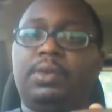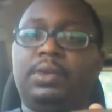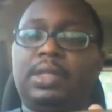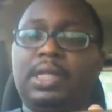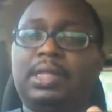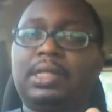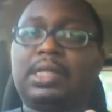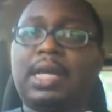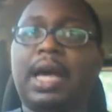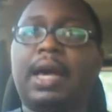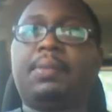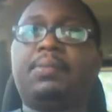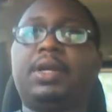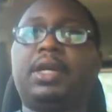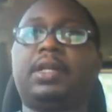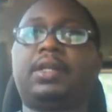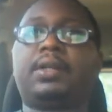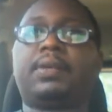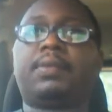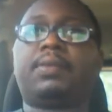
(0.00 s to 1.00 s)

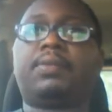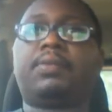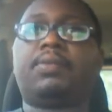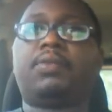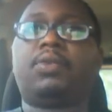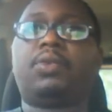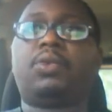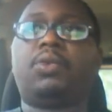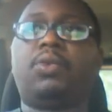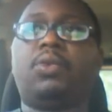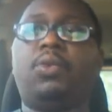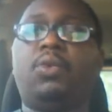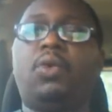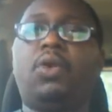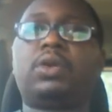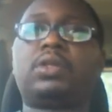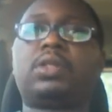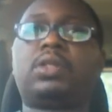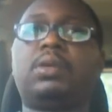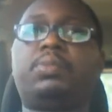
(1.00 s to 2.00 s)
determine
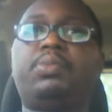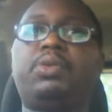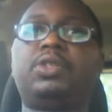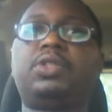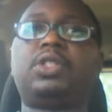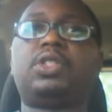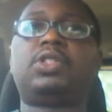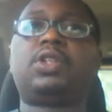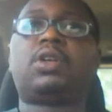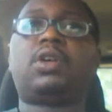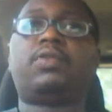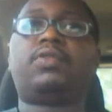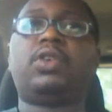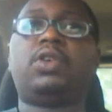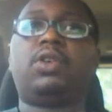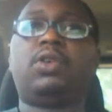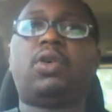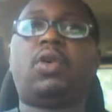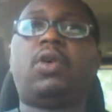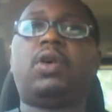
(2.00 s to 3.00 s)
what the position of the
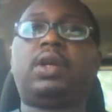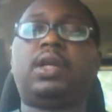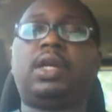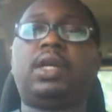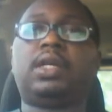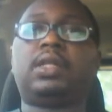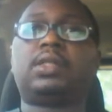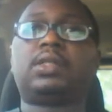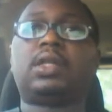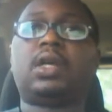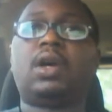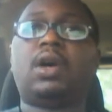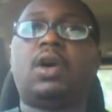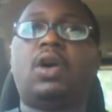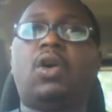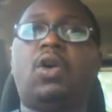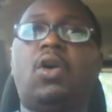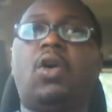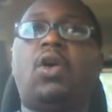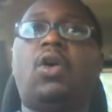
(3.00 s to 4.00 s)
law is
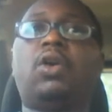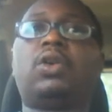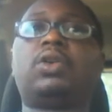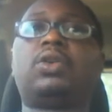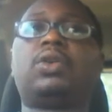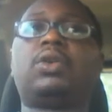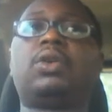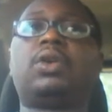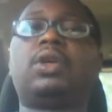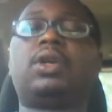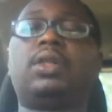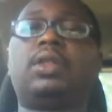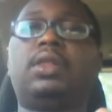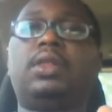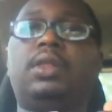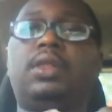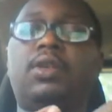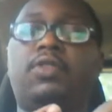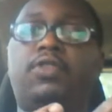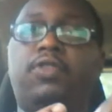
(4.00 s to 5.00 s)
on
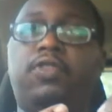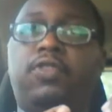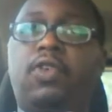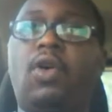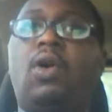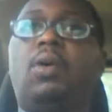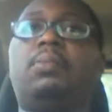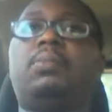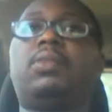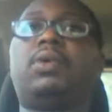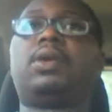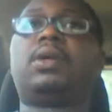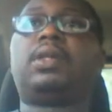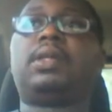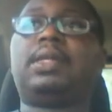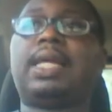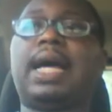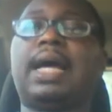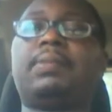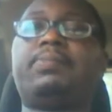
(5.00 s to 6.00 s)
the form
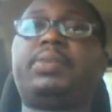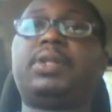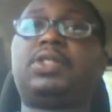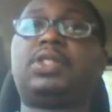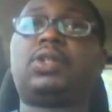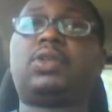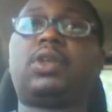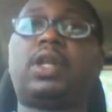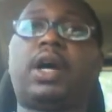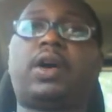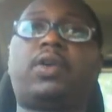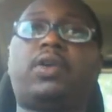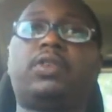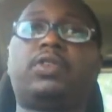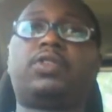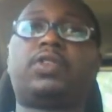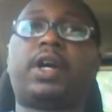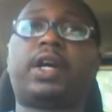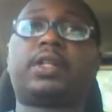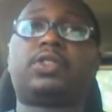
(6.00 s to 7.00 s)
that particular
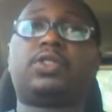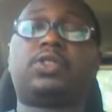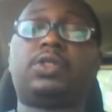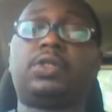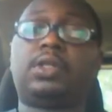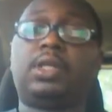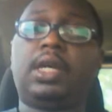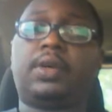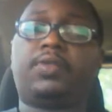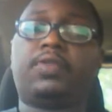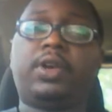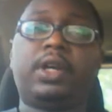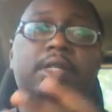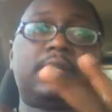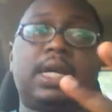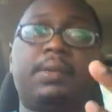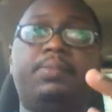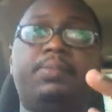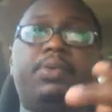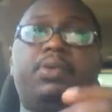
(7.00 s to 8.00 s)
contract should take. For
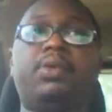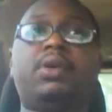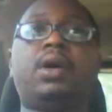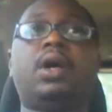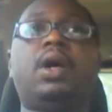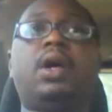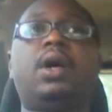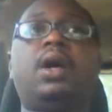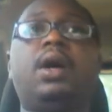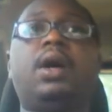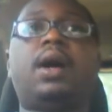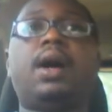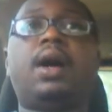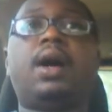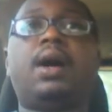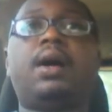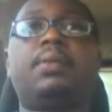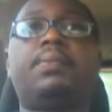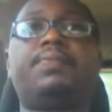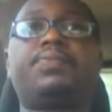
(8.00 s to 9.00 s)
example,
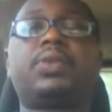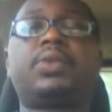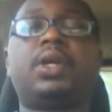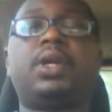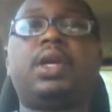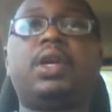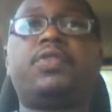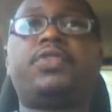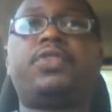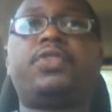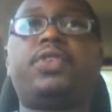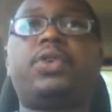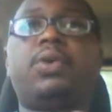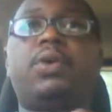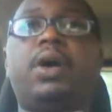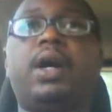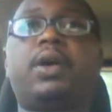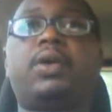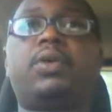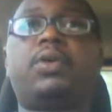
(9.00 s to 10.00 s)
if
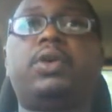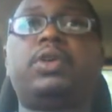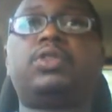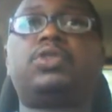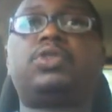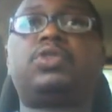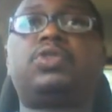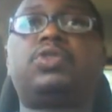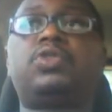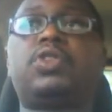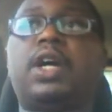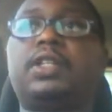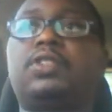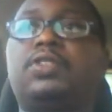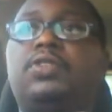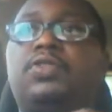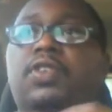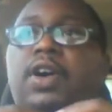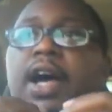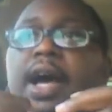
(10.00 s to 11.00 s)
you are going to
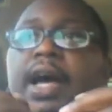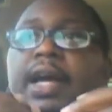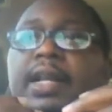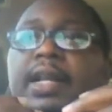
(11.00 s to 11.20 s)
transfer